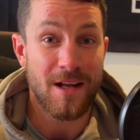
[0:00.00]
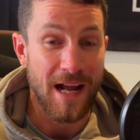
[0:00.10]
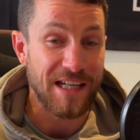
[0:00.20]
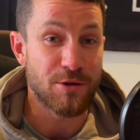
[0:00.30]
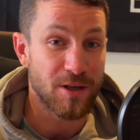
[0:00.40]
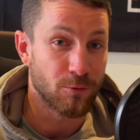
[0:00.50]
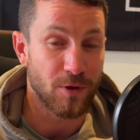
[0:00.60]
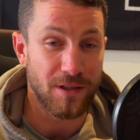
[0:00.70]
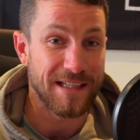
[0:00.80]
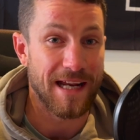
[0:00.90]
And you can
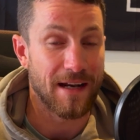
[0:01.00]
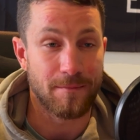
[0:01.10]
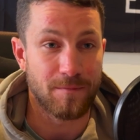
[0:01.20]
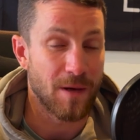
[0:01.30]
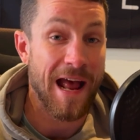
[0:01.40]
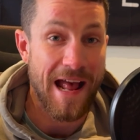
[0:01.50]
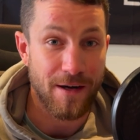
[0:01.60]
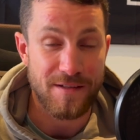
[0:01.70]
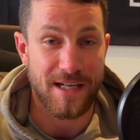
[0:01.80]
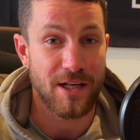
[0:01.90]
really get ahead
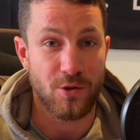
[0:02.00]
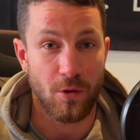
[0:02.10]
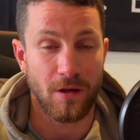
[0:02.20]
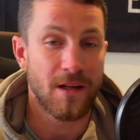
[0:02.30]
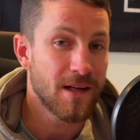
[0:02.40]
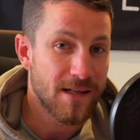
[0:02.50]
of schedule.